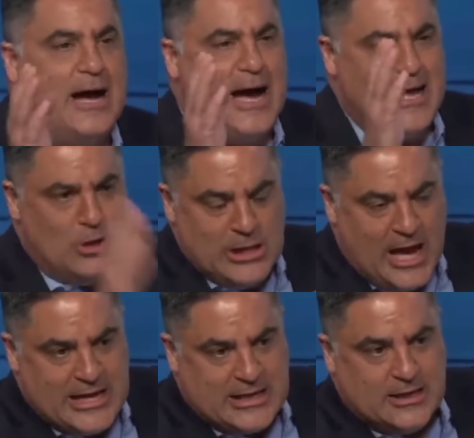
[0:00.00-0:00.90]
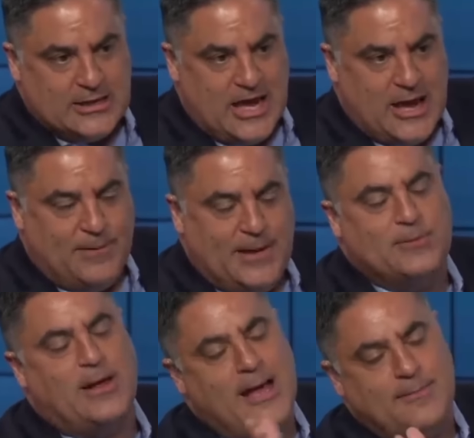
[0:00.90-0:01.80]
I don't like gay
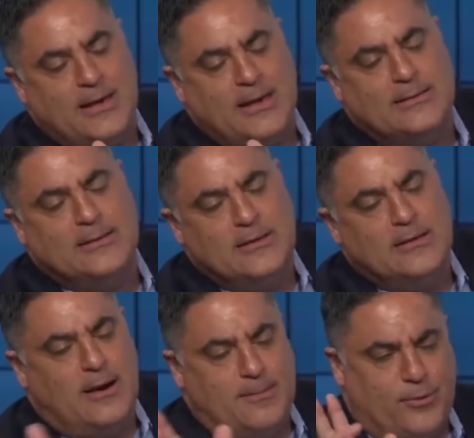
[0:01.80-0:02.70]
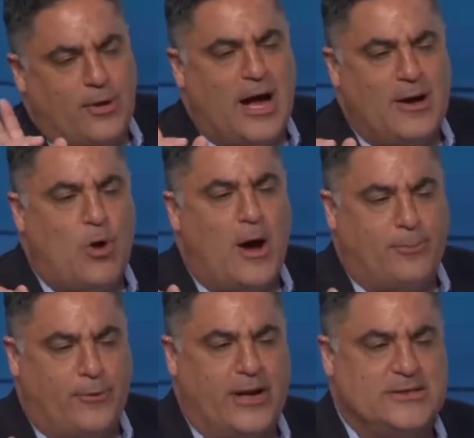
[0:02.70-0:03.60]
people, I mean, I want
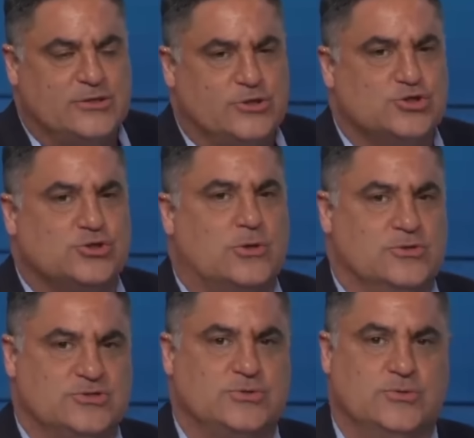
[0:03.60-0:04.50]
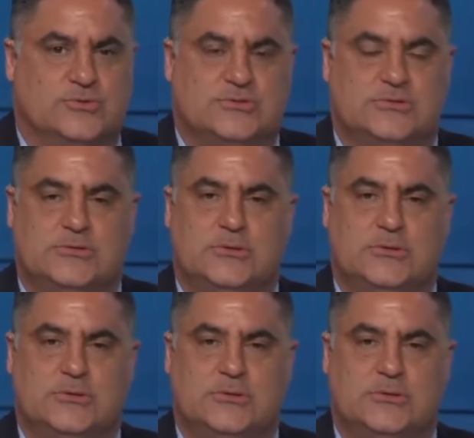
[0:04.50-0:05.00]
parental control in schools.